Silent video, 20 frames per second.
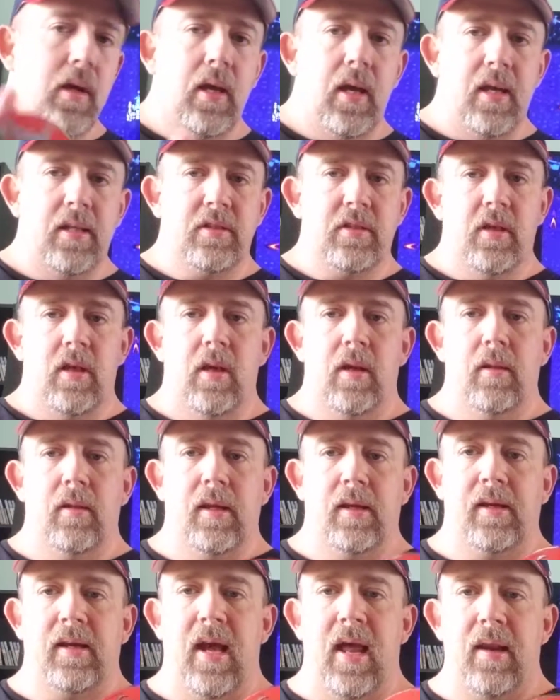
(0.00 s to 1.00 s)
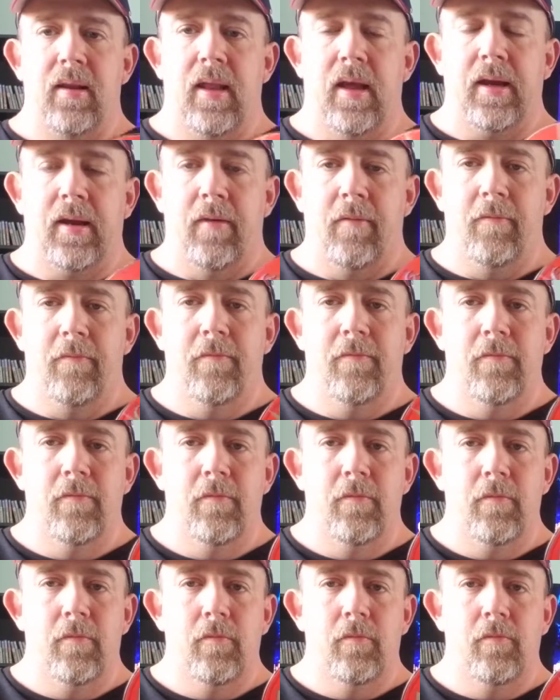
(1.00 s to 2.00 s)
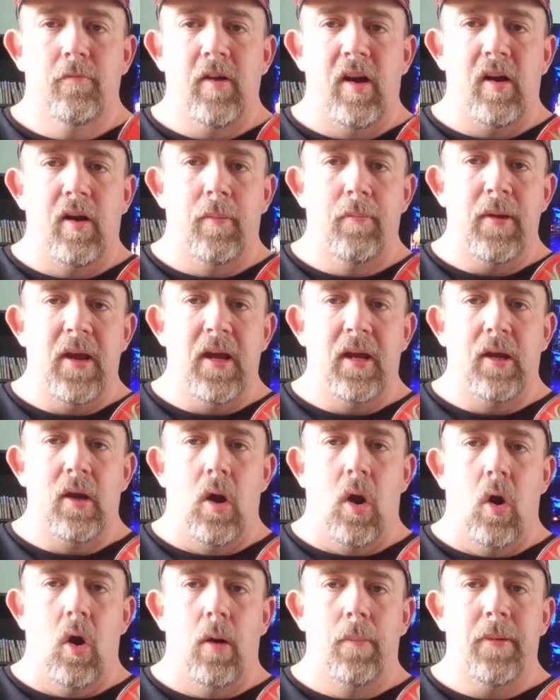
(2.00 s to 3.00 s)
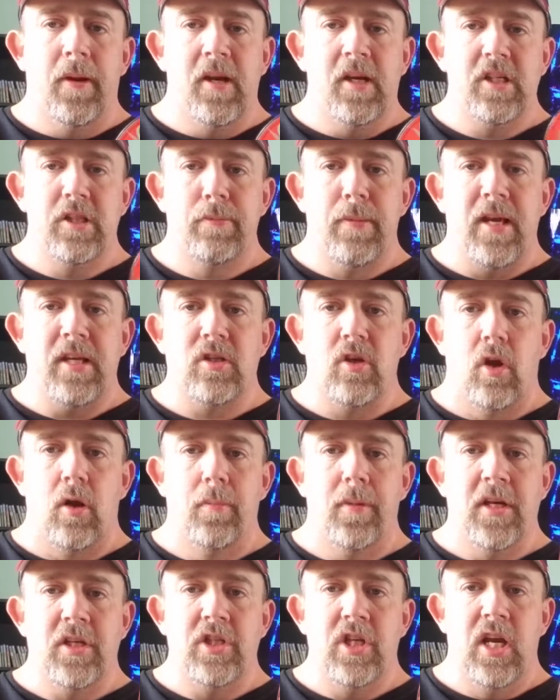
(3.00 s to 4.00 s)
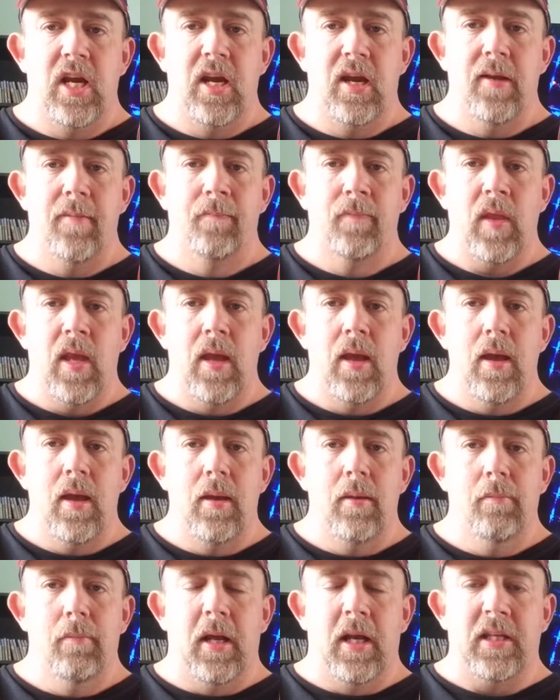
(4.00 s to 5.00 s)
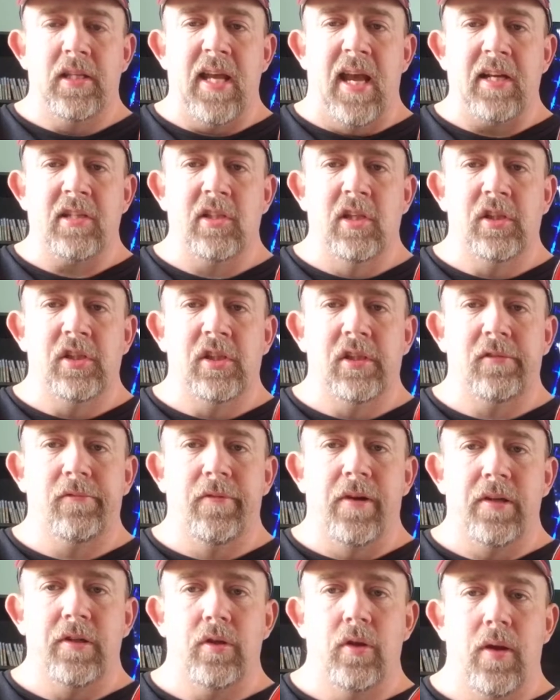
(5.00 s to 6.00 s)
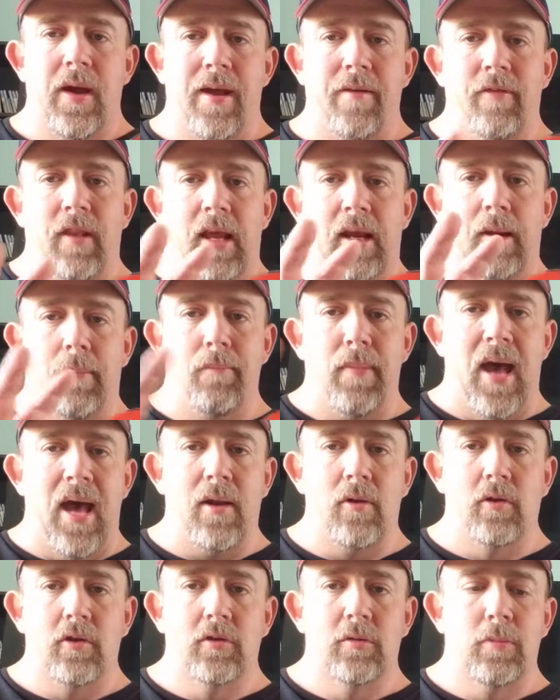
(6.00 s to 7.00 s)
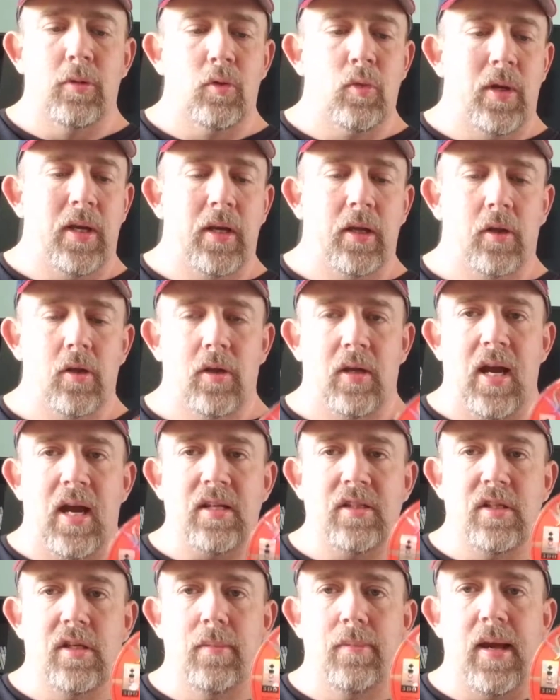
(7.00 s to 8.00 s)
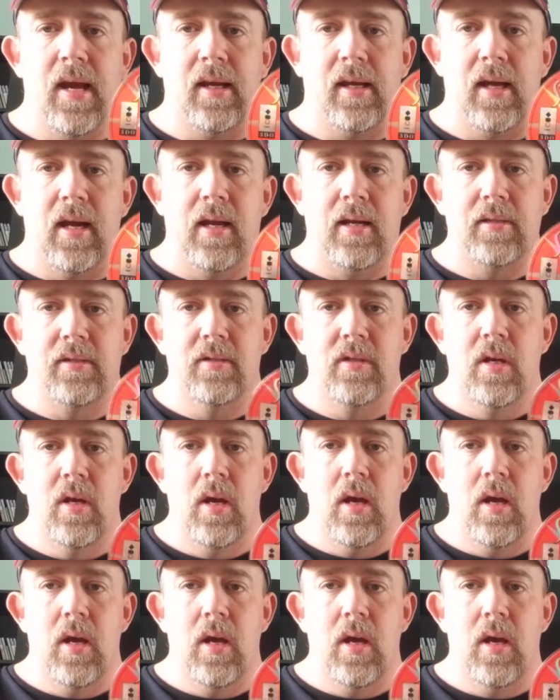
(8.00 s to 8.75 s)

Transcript: It's kind of like a very big space RPG. But it's actually just fun to have like battles between the good guys and the bad guys.